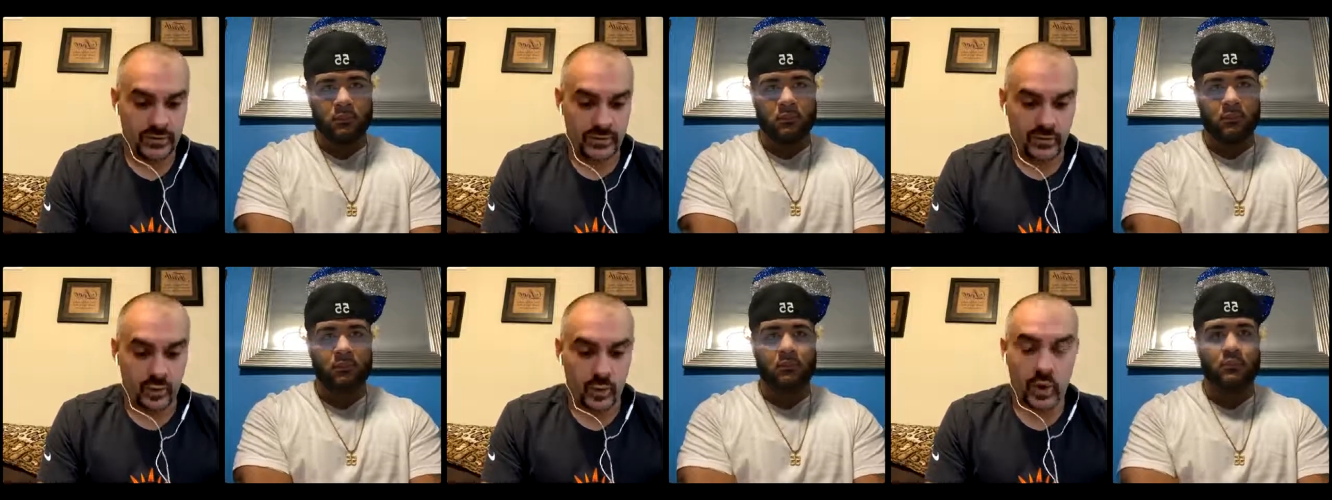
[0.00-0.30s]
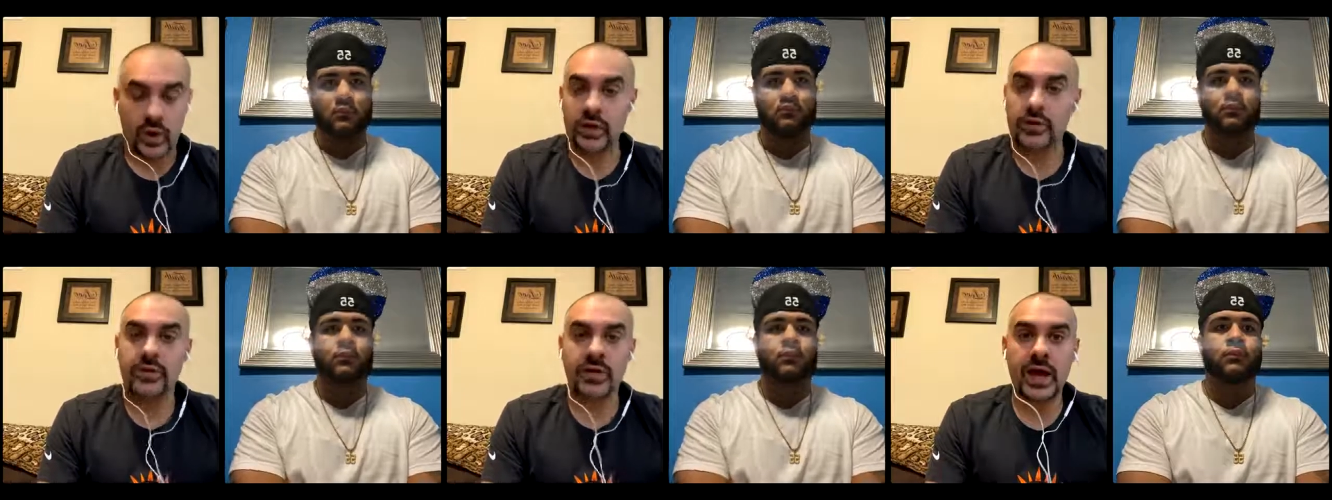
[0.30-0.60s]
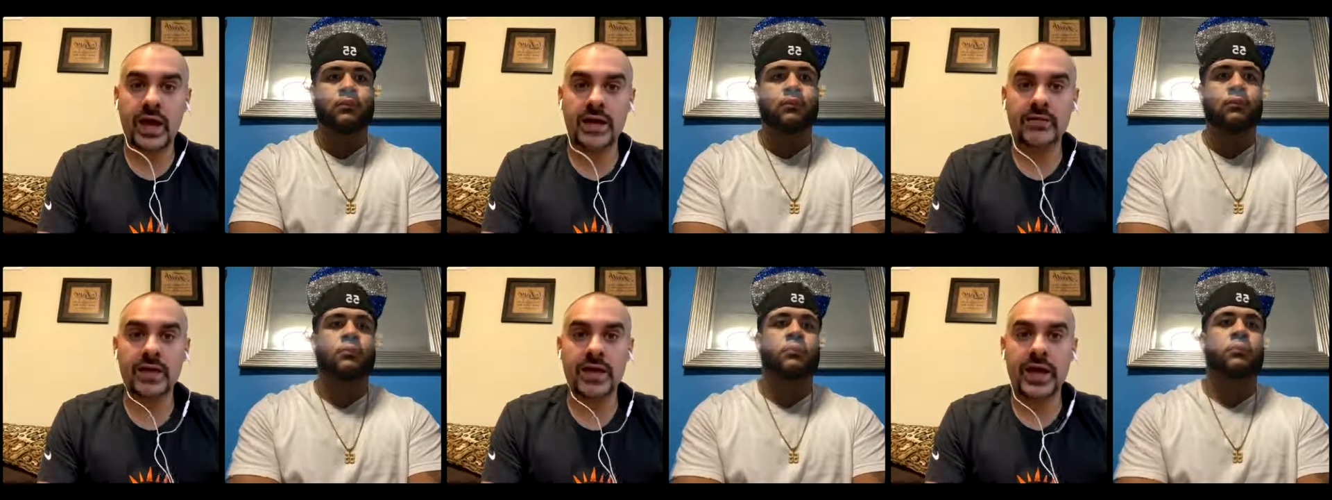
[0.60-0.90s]
Speaker 1: worth
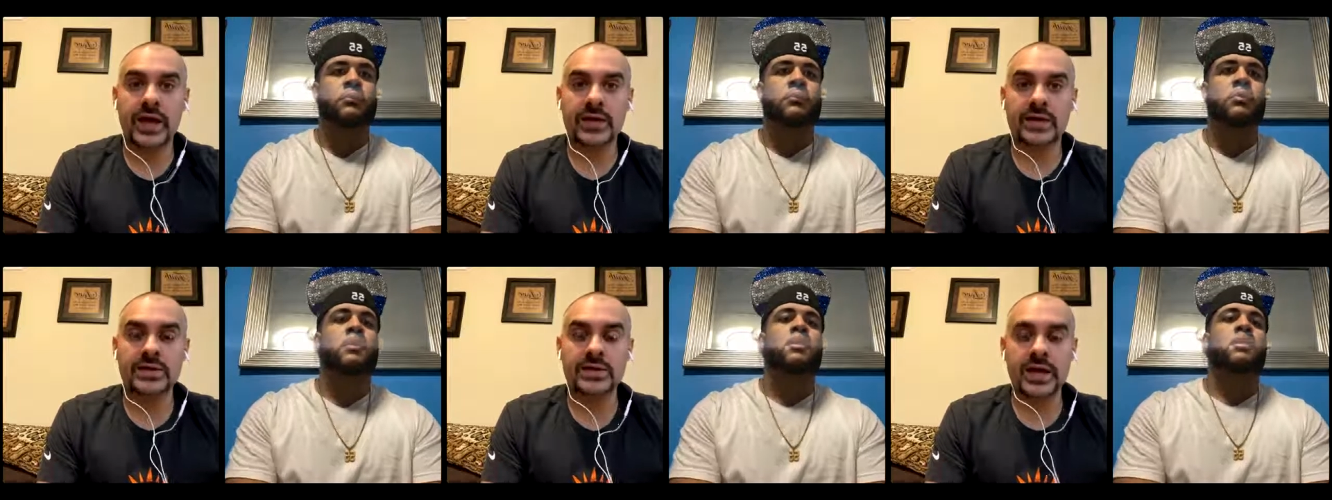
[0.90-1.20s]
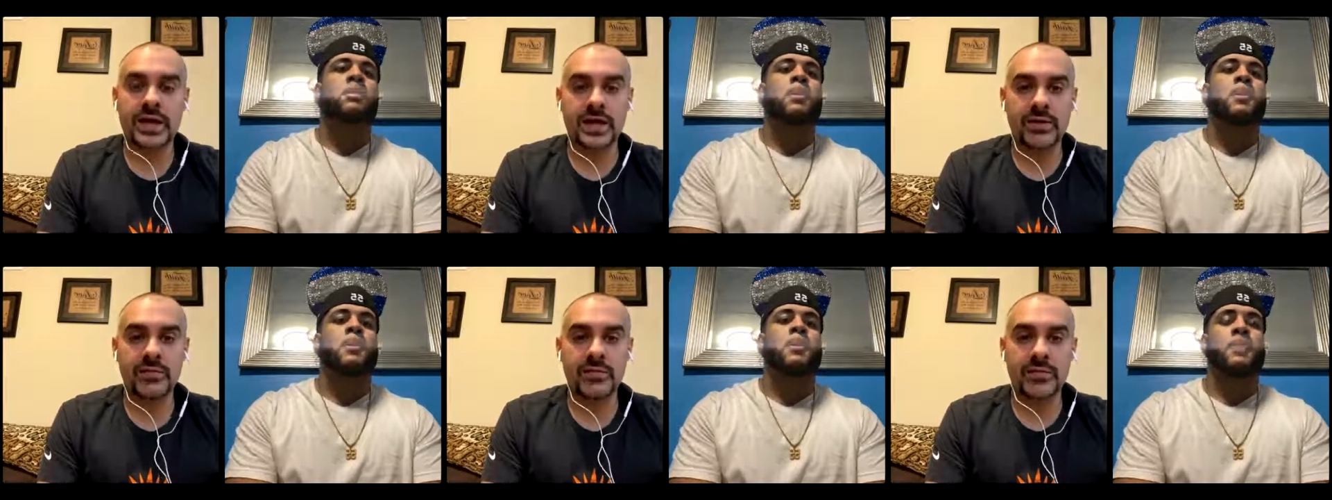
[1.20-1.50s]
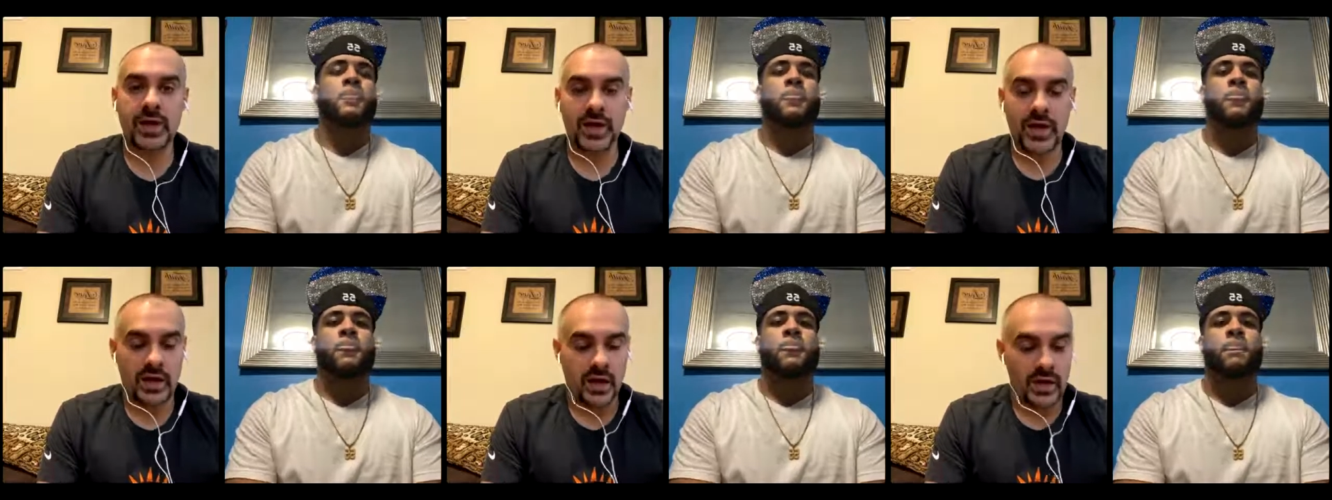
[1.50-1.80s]
having on a team,
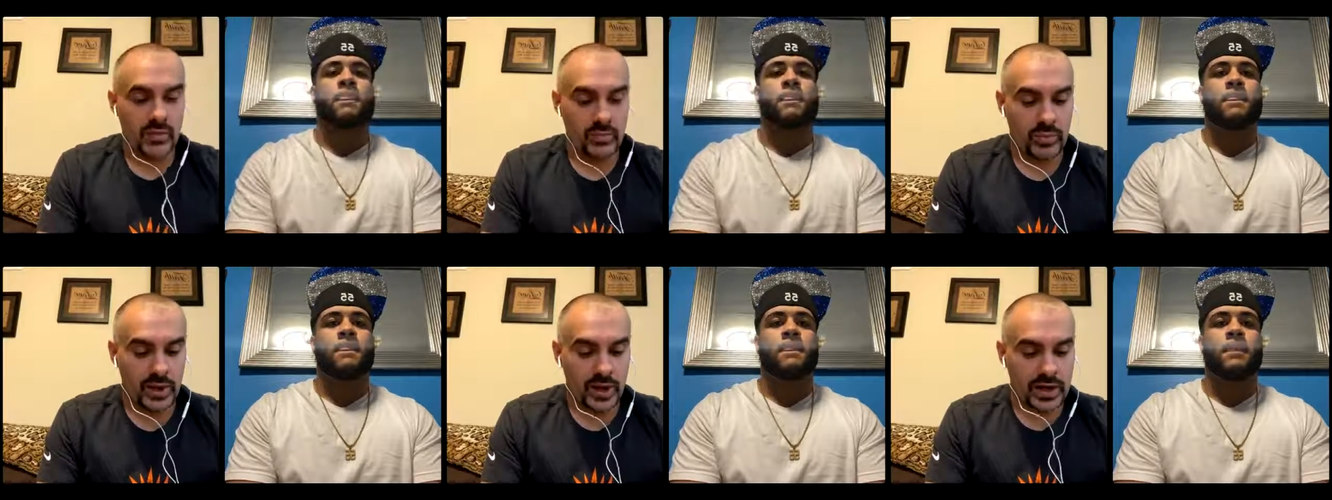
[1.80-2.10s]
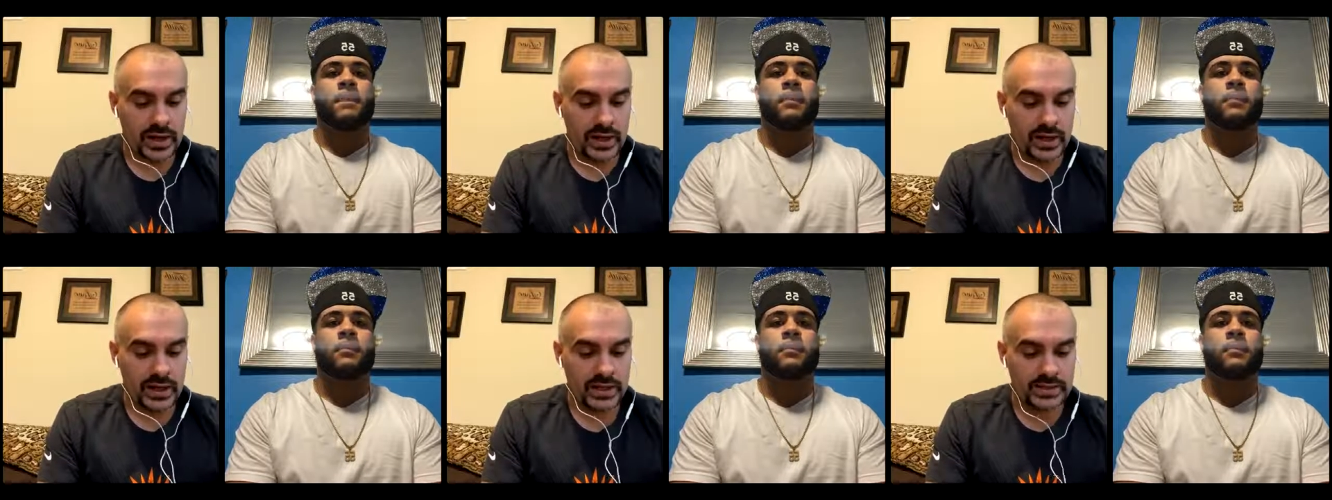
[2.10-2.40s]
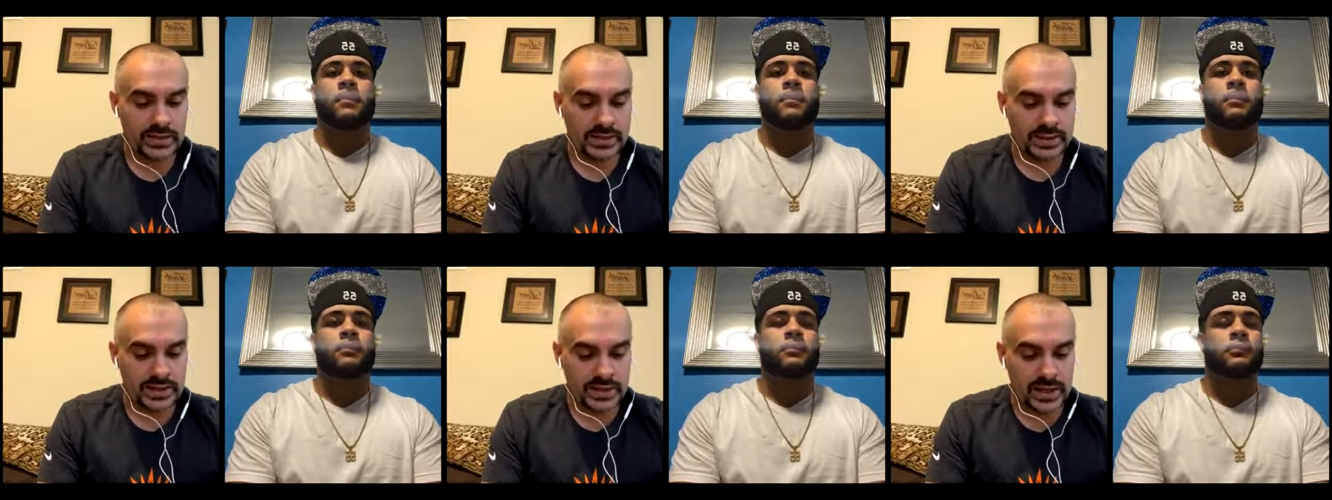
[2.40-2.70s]
but
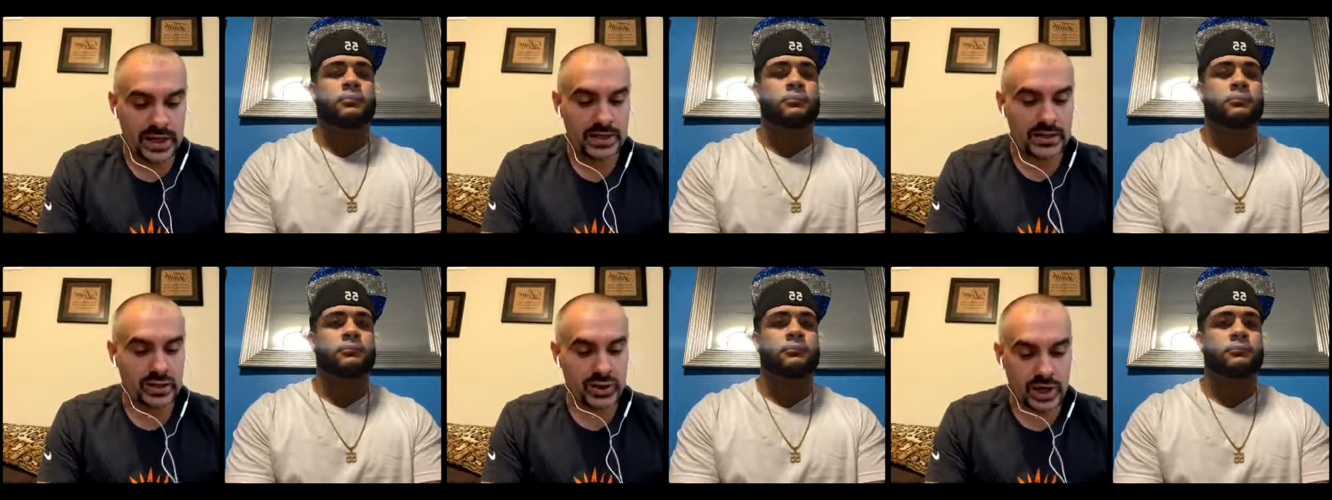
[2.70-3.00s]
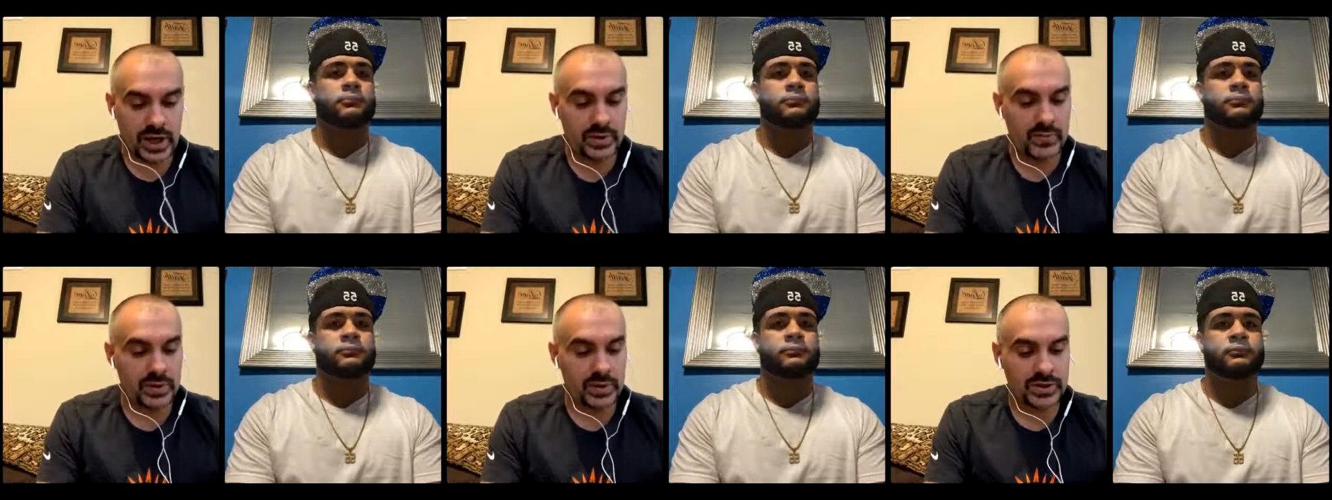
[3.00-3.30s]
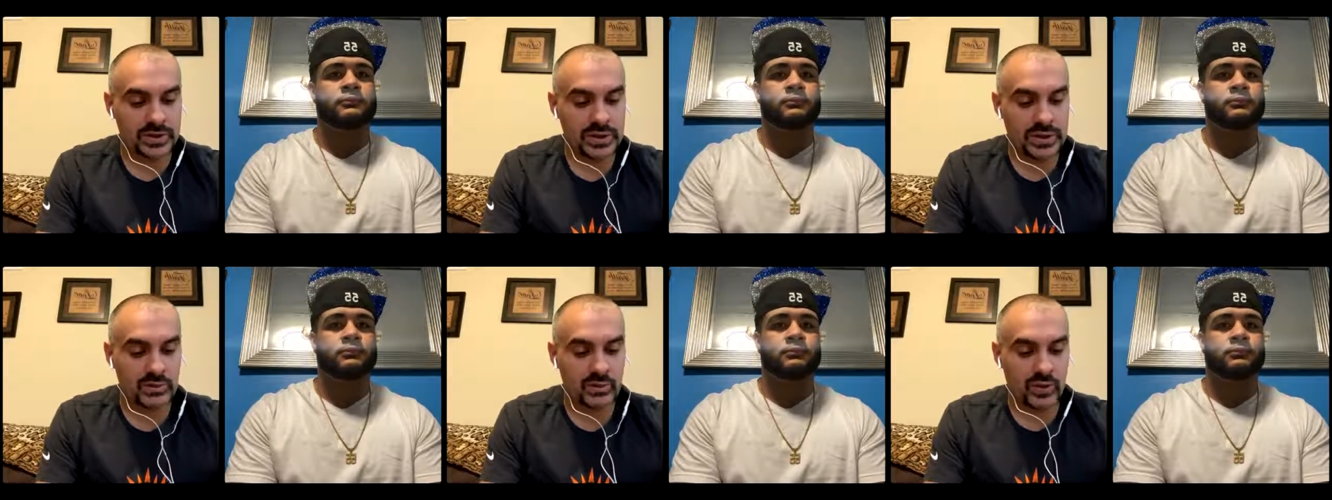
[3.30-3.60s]
it's state
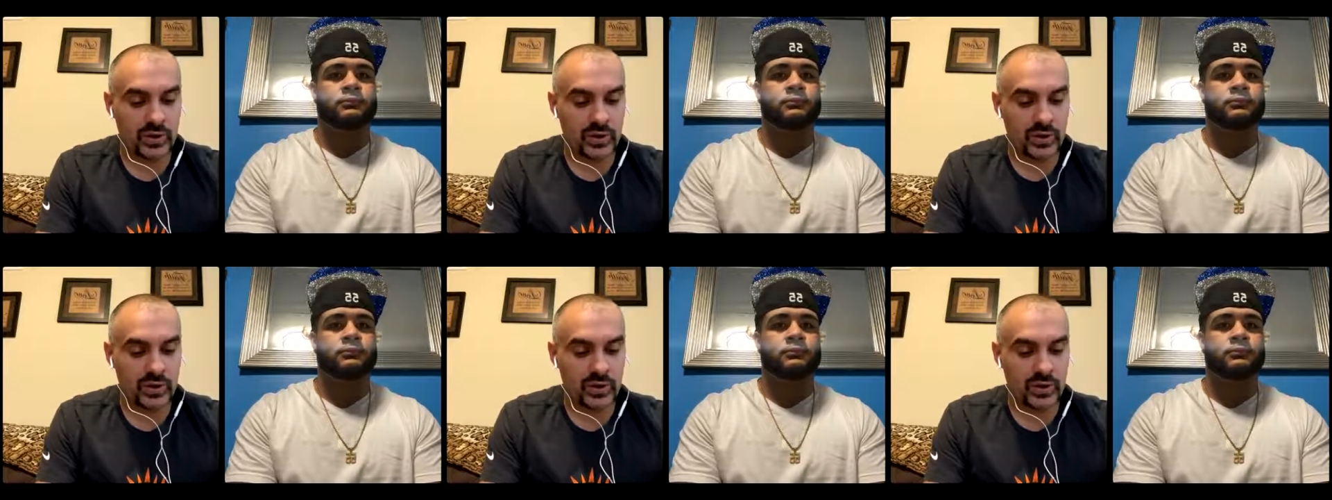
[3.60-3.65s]
championship